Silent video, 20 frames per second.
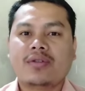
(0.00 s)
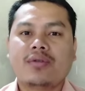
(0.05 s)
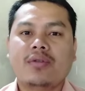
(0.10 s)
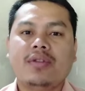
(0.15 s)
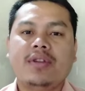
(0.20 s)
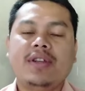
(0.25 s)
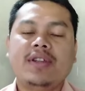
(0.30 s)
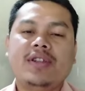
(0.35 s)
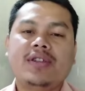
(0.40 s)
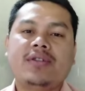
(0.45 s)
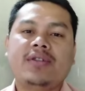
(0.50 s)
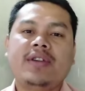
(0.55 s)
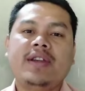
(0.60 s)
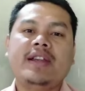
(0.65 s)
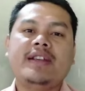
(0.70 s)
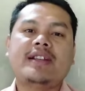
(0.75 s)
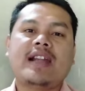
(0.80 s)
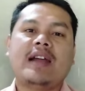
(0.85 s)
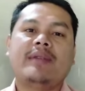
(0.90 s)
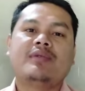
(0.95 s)
So these
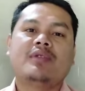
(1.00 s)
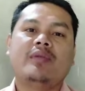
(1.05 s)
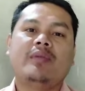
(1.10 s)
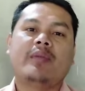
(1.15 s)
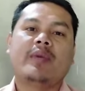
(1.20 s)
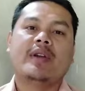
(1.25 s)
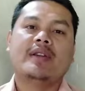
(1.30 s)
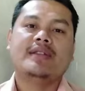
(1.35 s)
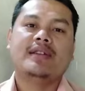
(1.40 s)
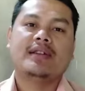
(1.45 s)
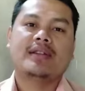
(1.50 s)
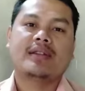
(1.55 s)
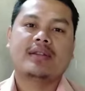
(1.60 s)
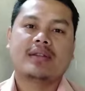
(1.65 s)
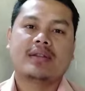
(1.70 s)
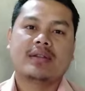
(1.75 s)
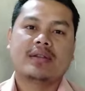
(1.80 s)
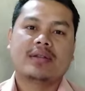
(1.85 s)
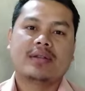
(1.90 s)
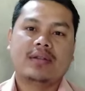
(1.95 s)
three types of
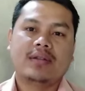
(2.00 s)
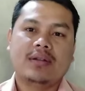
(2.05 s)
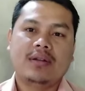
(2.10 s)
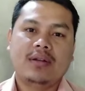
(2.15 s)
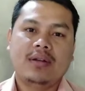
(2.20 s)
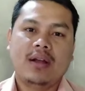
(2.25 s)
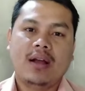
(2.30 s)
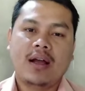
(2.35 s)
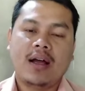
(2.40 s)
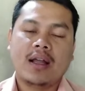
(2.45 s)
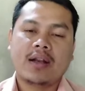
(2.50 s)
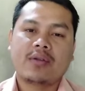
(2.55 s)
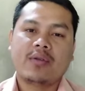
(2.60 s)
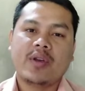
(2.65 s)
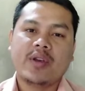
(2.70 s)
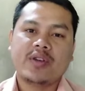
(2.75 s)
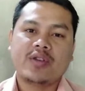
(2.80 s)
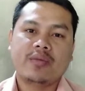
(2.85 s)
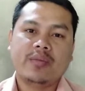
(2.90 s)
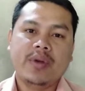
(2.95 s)
phrases are
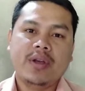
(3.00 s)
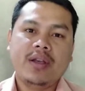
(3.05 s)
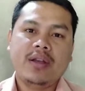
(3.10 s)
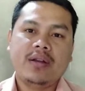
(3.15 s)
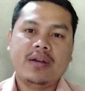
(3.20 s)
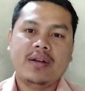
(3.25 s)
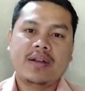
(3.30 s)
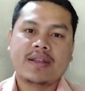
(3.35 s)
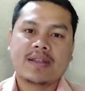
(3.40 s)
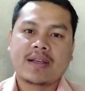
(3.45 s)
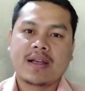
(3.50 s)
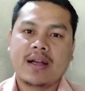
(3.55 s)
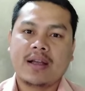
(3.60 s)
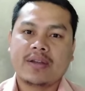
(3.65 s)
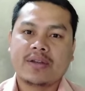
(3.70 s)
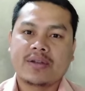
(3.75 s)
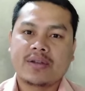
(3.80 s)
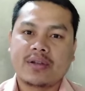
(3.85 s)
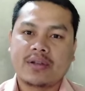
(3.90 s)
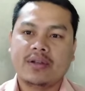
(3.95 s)
going to be
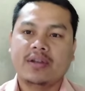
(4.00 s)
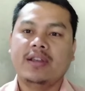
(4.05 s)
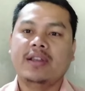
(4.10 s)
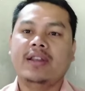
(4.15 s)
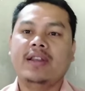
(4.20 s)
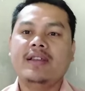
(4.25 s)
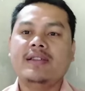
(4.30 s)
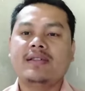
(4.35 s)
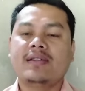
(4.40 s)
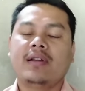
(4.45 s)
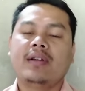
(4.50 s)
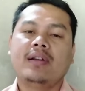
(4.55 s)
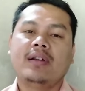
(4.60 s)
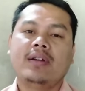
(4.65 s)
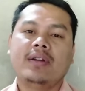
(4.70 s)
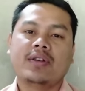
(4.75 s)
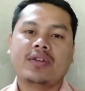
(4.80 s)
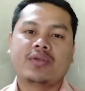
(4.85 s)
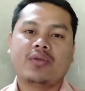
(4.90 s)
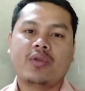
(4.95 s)
discussed in this
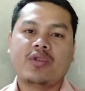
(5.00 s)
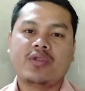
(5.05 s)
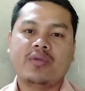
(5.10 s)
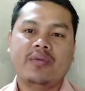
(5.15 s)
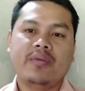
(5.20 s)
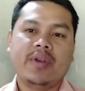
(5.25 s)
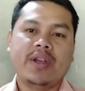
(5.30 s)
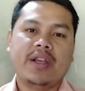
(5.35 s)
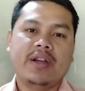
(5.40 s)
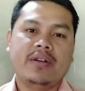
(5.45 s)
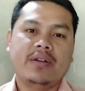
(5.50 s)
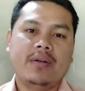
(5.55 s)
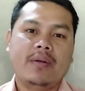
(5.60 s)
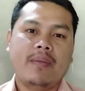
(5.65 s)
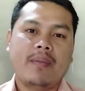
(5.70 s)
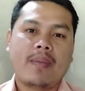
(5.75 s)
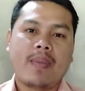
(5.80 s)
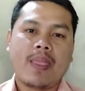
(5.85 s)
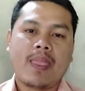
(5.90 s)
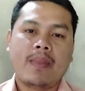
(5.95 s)
short video.
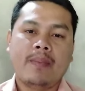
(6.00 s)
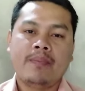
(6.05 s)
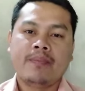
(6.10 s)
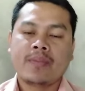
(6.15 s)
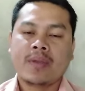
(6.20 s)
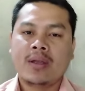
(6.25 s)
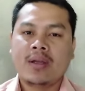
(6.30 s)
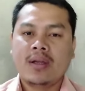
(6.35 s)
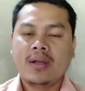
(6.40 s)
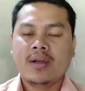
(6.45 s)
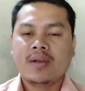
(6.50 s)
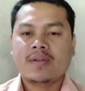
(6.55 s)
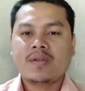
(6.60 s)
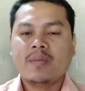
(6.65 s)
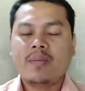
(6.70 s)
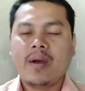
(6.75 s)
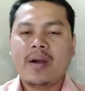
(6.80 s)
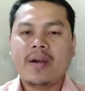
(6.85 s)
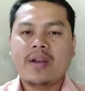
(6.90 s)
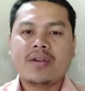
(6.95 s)

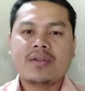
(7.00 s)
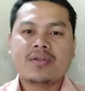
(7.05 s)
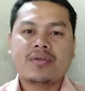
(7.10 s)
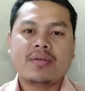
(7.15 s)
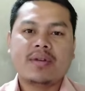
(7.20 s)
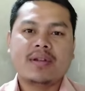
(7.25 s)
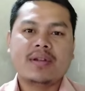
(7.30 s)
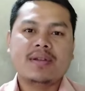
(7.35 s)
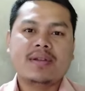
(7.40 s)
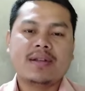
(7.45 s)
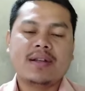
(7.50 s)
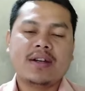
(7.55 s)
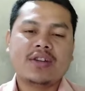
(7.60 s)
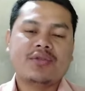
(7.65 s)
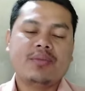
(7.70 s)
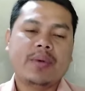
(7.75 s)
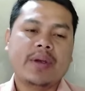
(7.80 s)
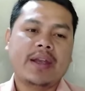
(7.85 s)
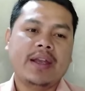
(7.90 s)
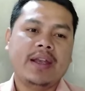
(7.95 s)
So my dear students,
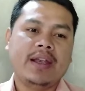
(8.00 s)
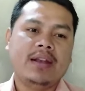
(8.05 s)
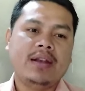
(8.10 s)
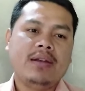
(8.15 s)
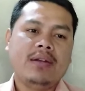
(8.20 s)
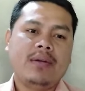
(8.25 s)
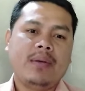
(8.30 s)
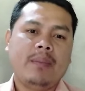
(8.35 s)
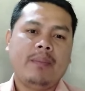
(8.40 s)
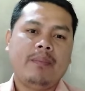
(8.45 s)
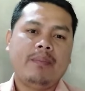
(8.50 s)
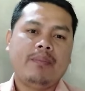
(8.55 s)
let's begin.